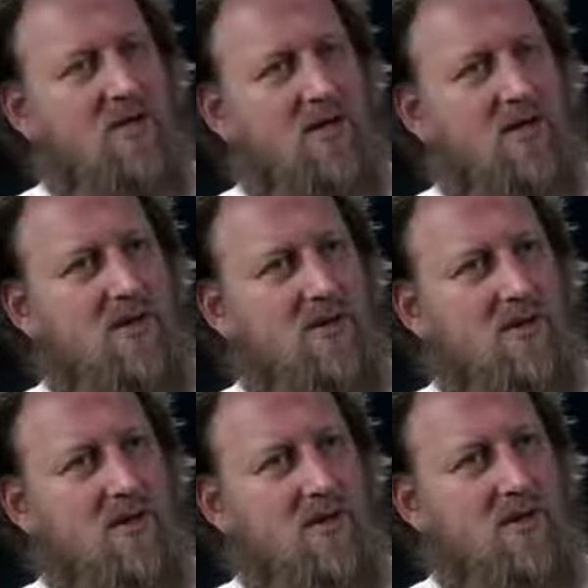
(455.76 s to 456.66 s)
he just went,
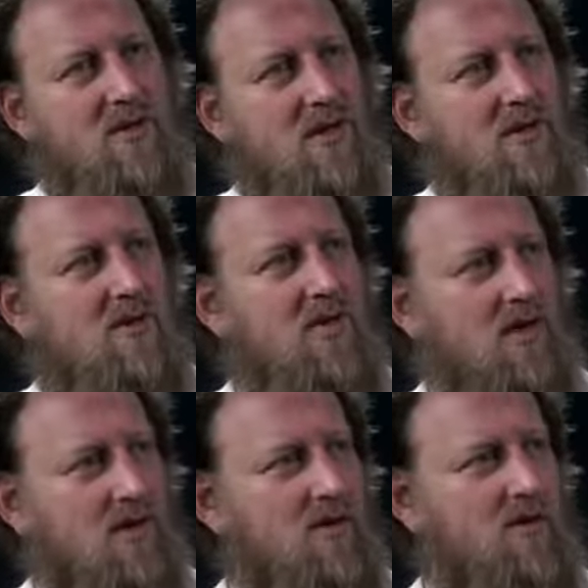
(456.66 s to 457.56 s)
oh
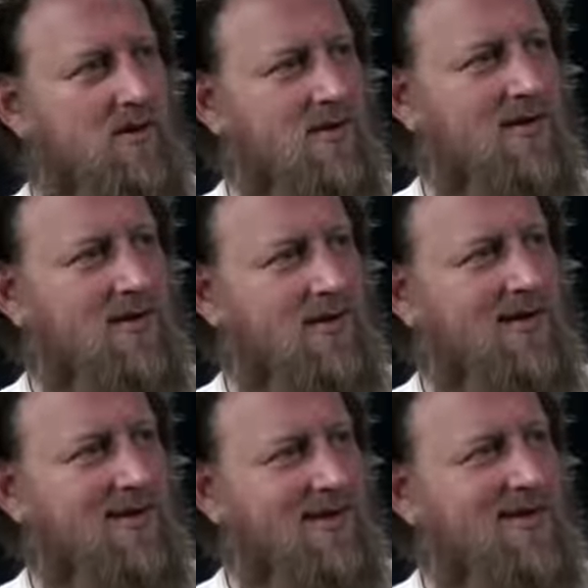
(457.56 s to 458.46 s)
yeah.
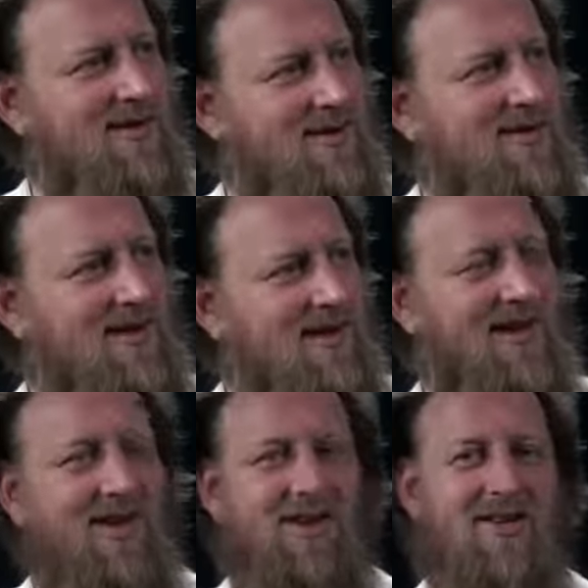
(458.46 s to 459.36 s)

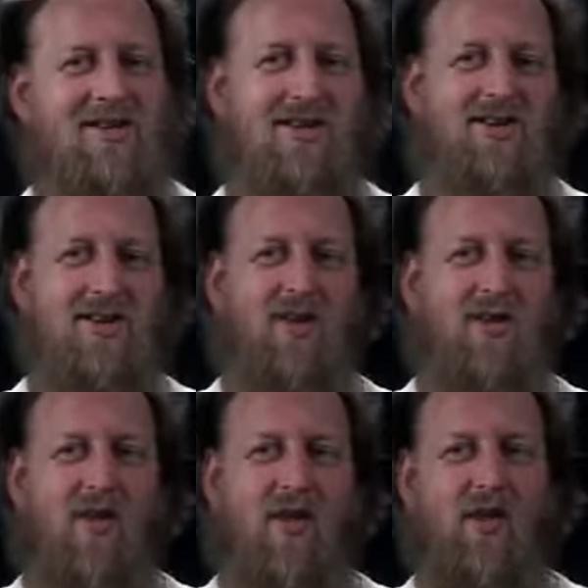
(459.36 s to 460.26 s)
Yeah. You see,
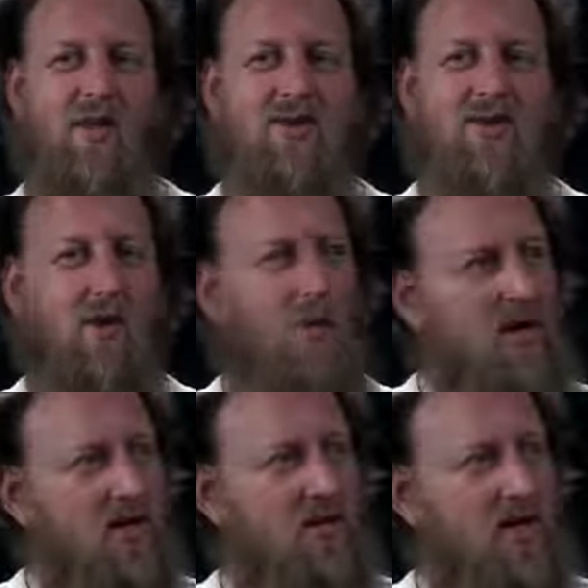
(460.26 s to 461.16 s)
so the thing was, we